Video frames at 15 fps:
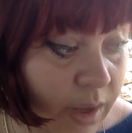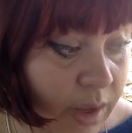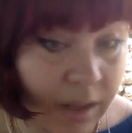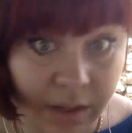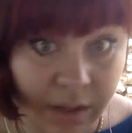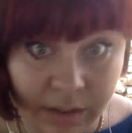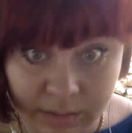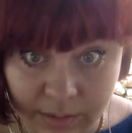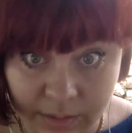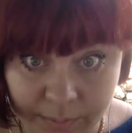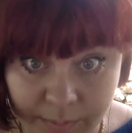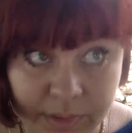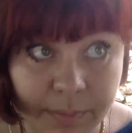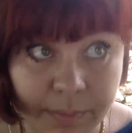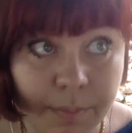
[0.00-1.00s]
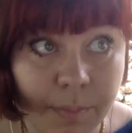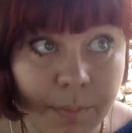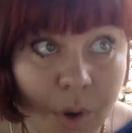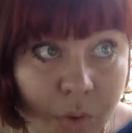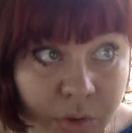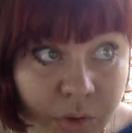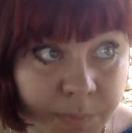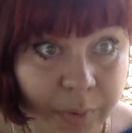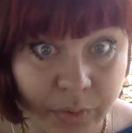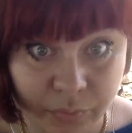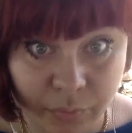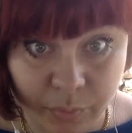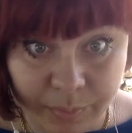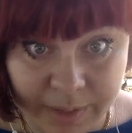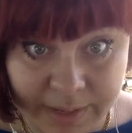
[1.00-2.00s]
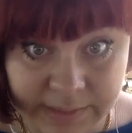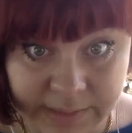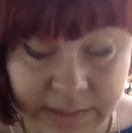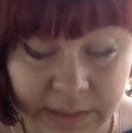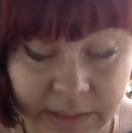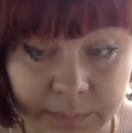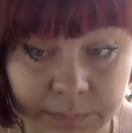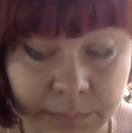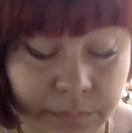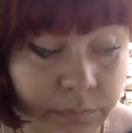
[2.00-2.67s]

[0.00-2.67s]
the most powerful blessing